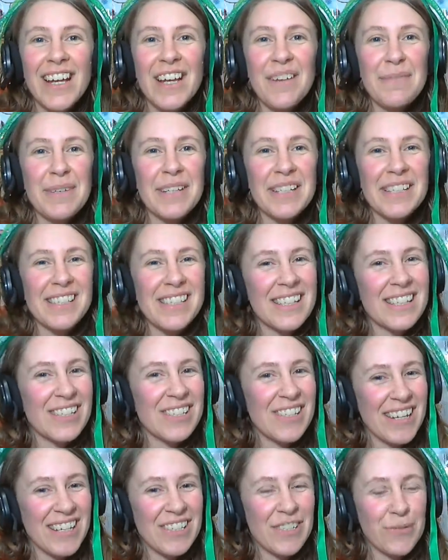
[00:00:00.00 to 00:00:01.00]
because
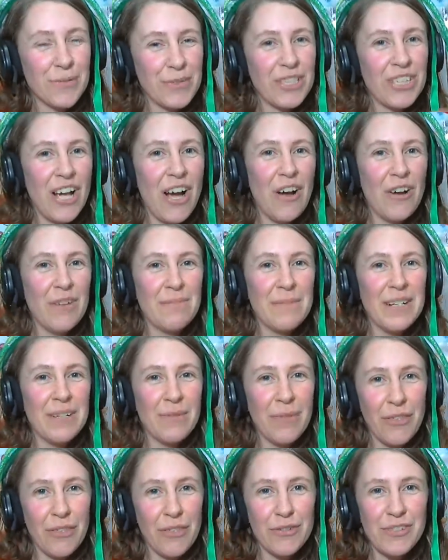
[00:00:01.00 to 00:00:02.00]
it's nice to reach out and meet
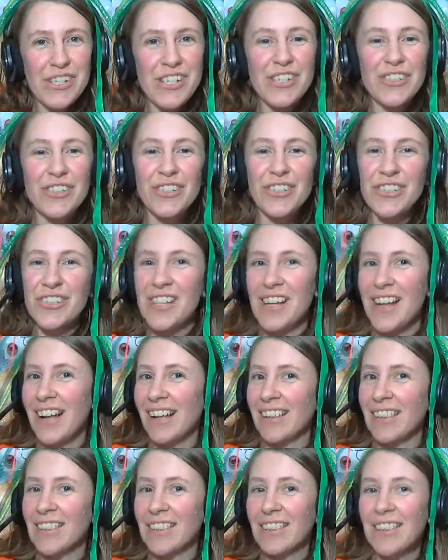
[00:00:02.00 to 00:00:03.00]
with other teachers. And
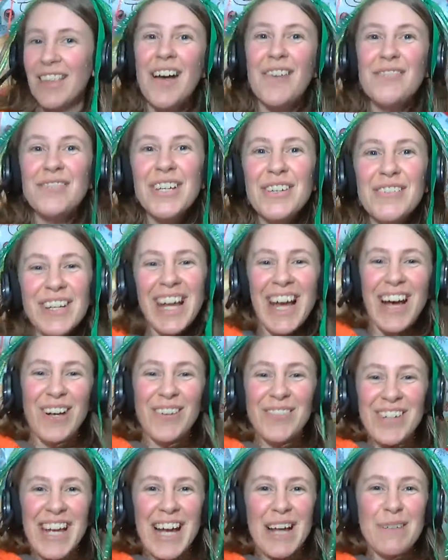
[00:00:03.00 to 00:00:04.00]
I love giving
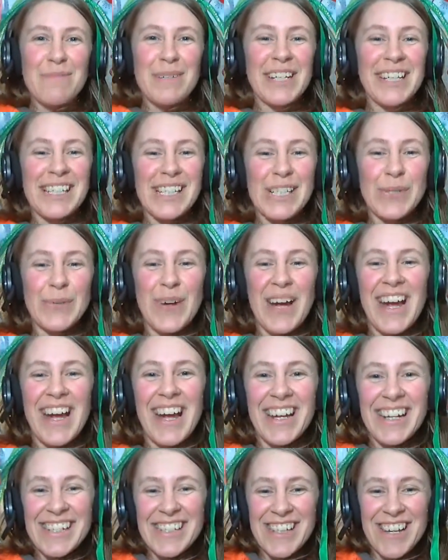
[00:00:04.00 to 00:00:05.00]
out VIPKID
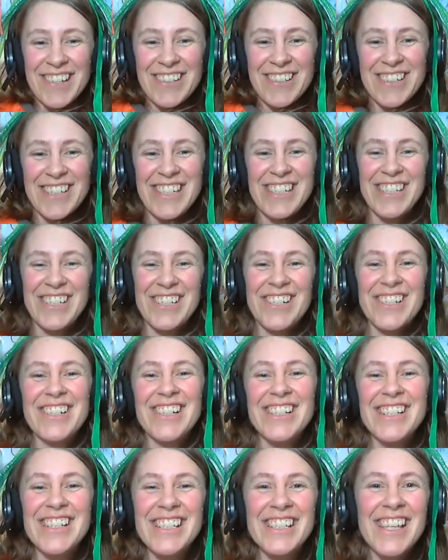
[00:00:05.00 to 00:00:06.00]
swag to other
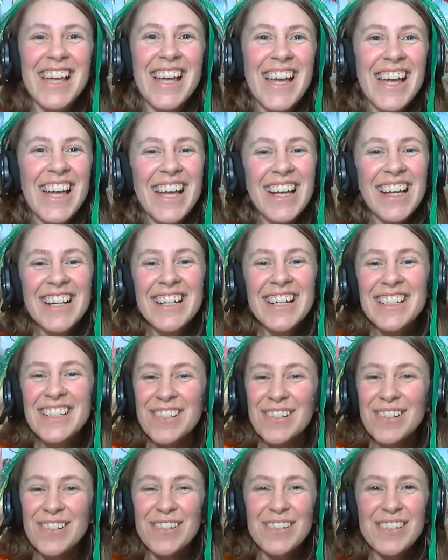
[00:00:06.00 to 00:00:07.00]
teachers.
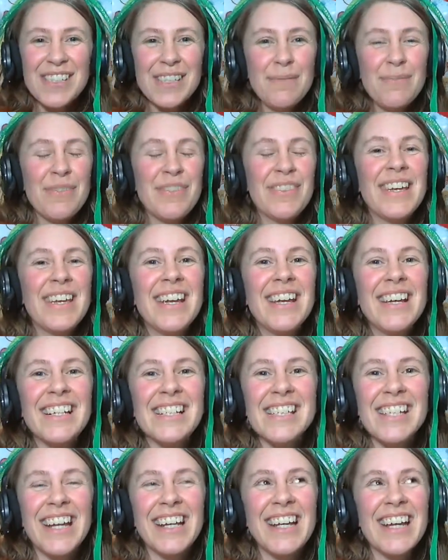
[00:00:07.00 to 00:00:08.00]
So some
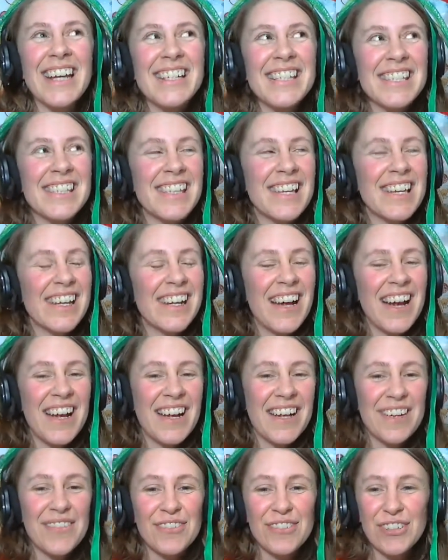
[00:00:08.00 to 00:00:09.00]
things, I guess, that
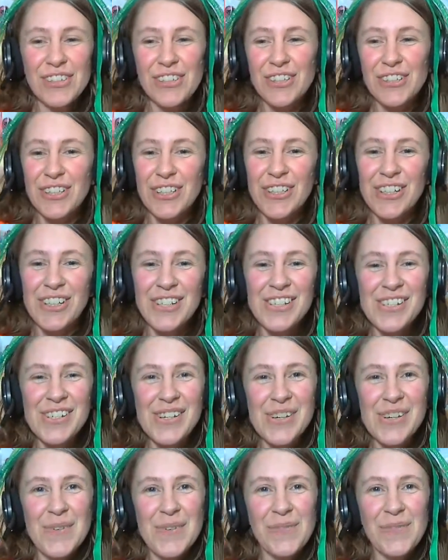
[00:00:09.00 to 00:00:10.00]
I've learned
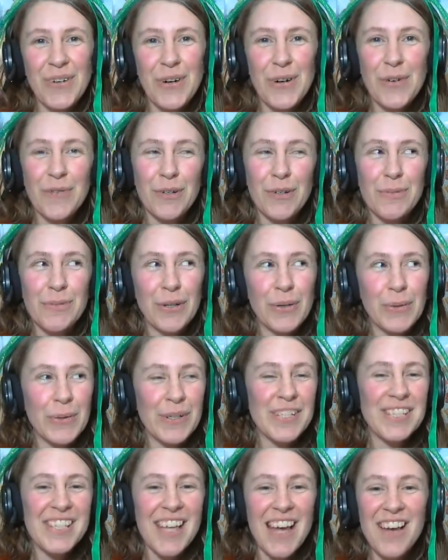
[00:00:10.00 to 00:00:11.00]
over the
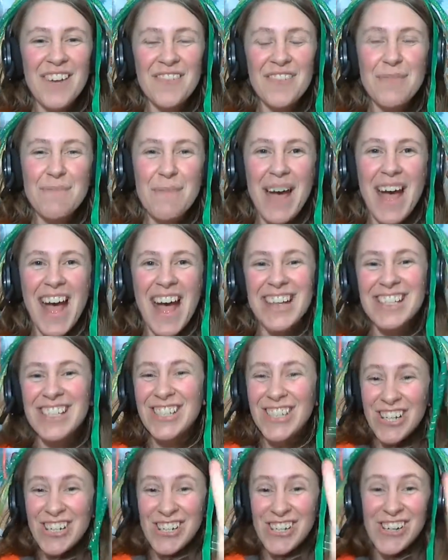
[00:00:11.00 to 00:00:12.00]
course of the
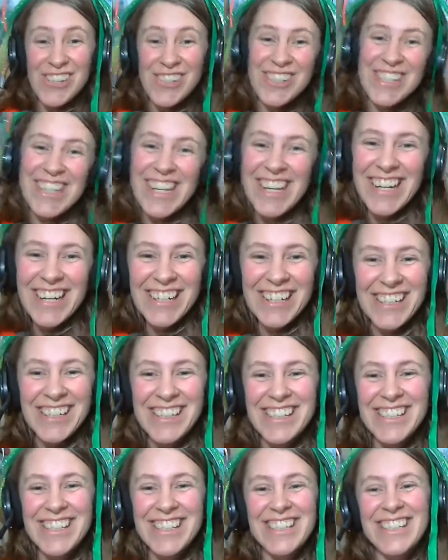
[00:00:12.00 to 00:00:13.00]
past 2
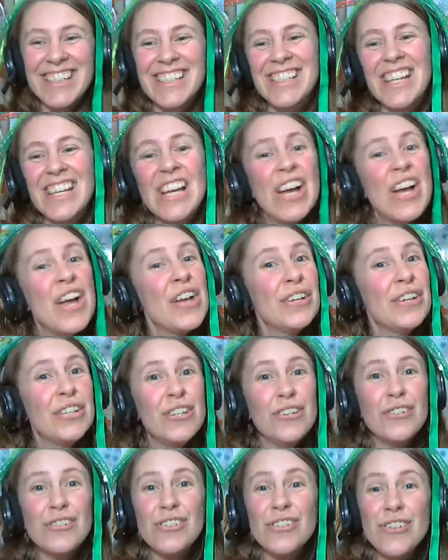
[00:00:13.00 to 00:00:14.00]
years is
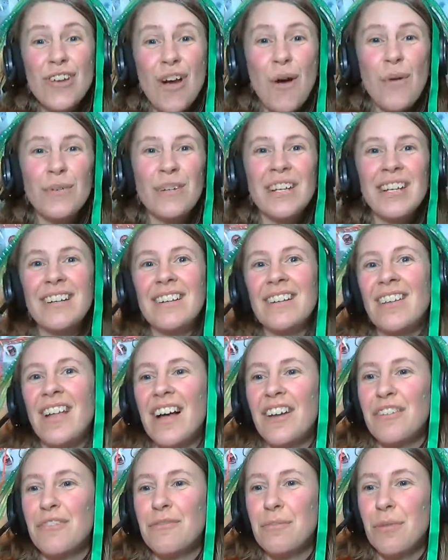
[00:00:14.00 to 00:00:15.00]
you don't need a
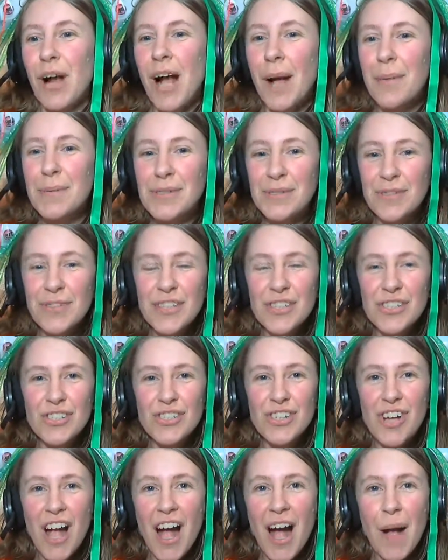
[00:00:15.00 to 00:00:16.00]
lot of props for this
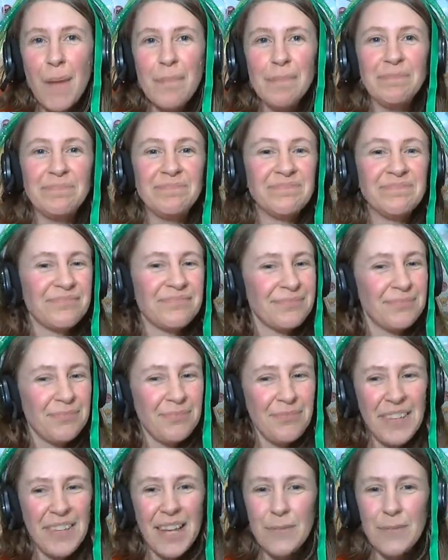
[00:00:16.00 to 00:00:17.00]
job.
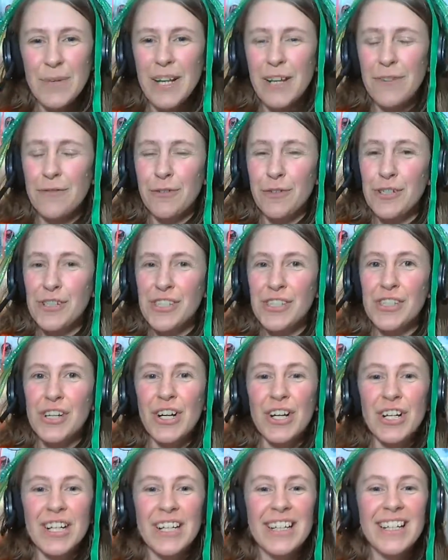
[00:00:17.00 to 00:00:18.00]
When I first
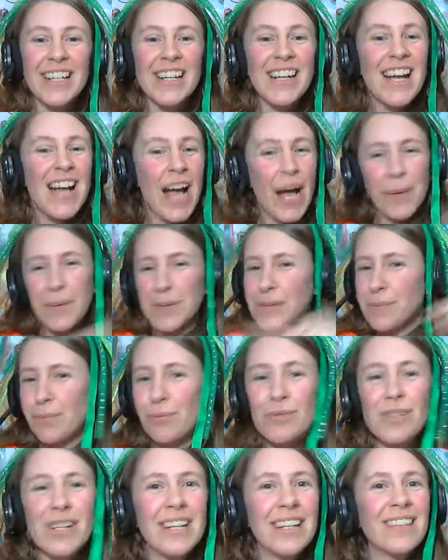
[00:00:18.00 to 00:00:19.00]
started, I was
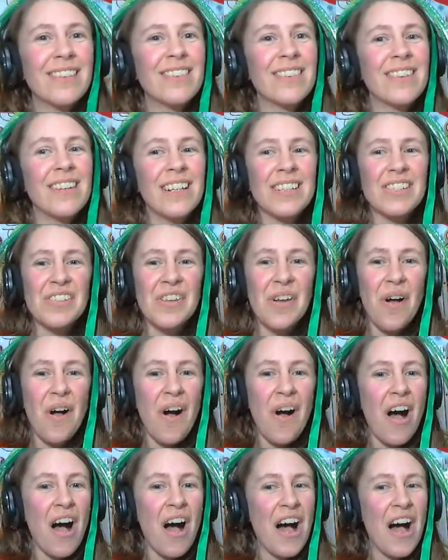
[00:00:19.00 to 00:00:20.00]
printing things
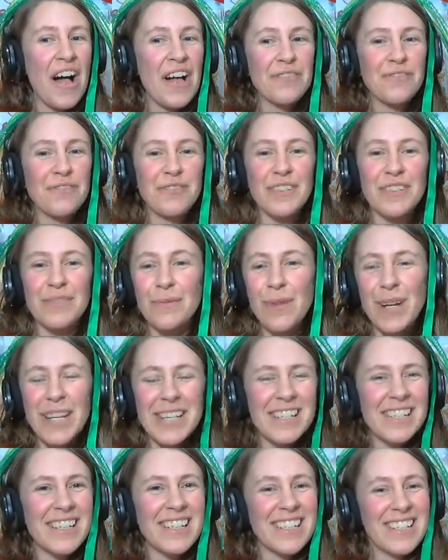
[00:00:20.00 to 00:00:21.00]
off and
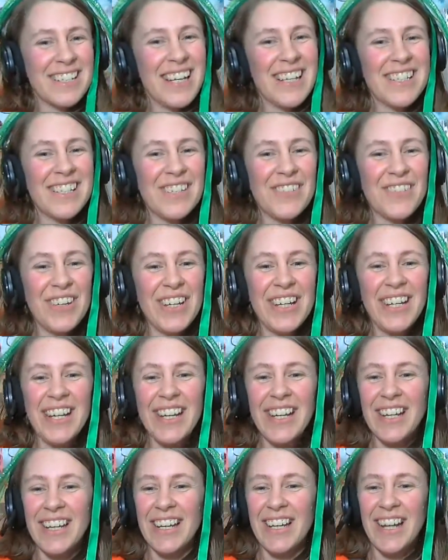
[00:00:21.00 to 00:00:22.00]
wasting tons of
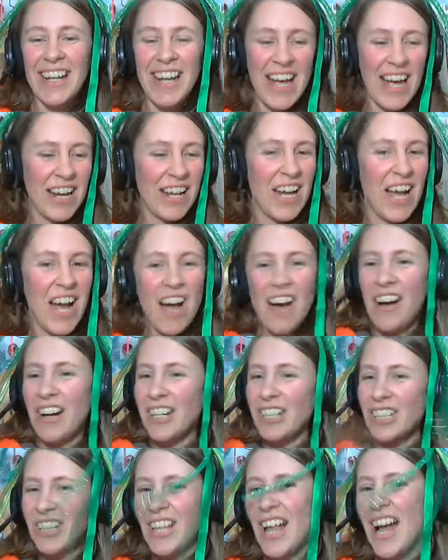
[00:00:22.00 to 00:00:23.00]
ink, and I had a
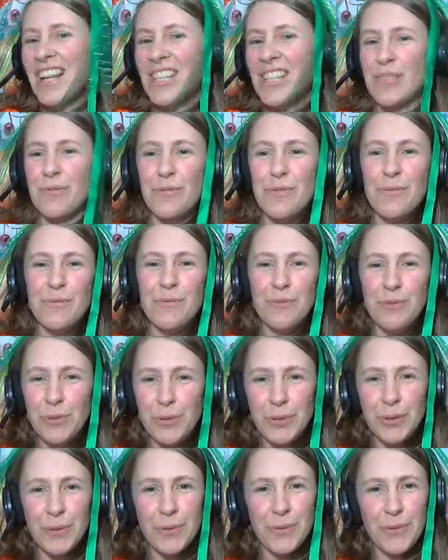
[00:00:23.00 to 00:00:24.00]
classroom
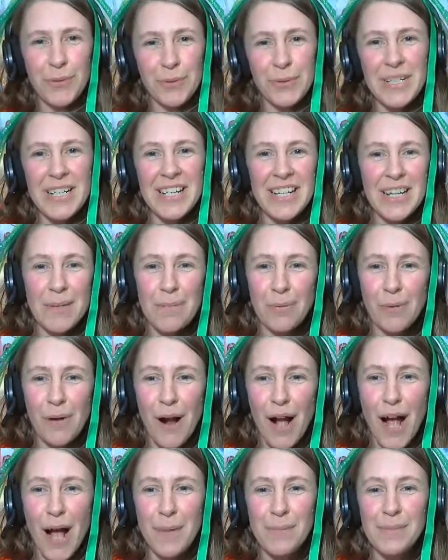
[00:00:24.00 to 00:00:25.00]
full of 3D
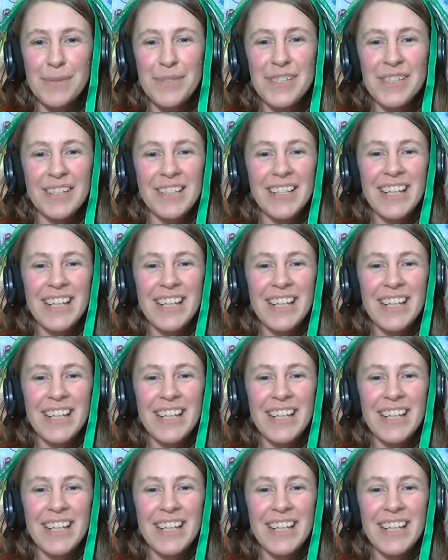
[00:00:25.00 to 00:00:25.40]
props,